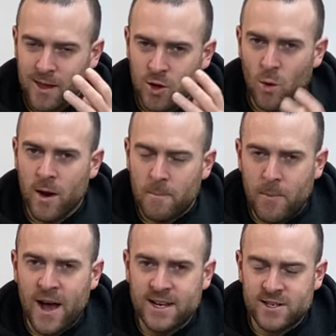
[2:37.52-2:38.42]
You want to
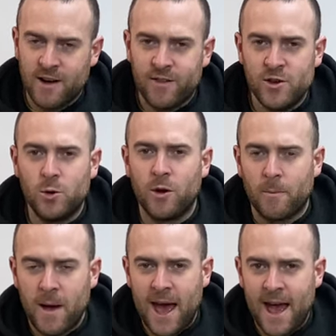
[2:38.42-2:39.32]
buy stuff that you can
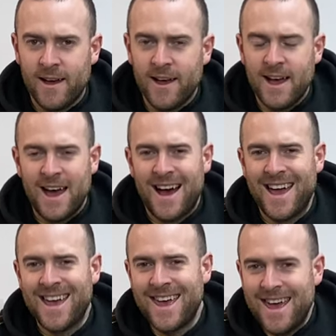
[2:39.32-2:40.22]
repair.
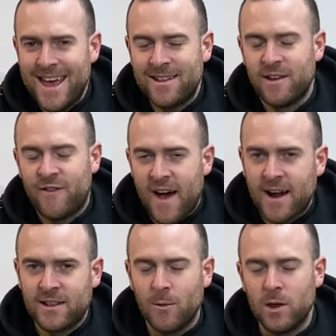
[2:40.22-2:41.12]
I hate the
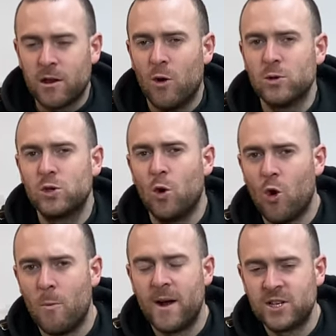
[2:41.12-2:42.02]
fact that we throw
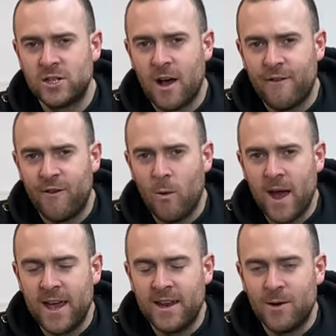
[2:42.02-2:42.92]
so much stuff
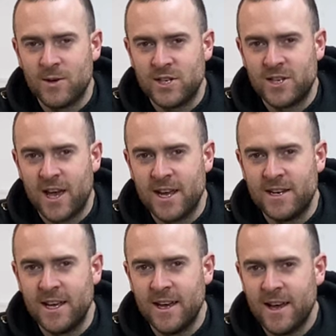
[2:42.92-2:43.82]
away in our
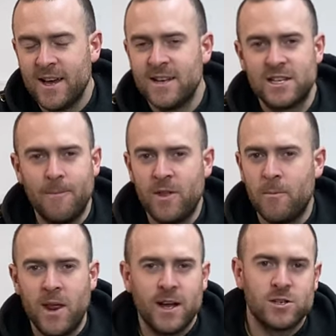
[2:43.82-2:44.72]
society.
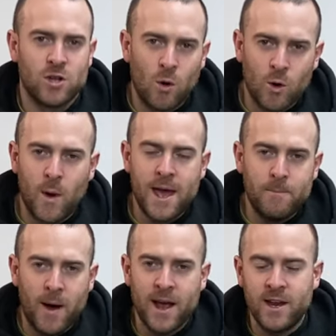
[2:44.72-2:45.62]
Something breaks, throw it away,
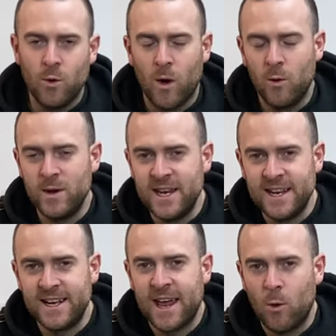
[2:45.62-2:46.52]
buy a new one. We
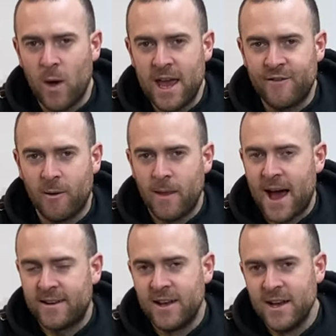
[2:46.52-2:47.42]
need to get away from
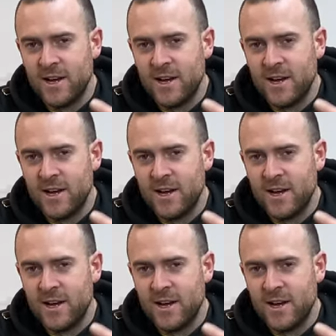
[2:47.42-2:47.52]
that.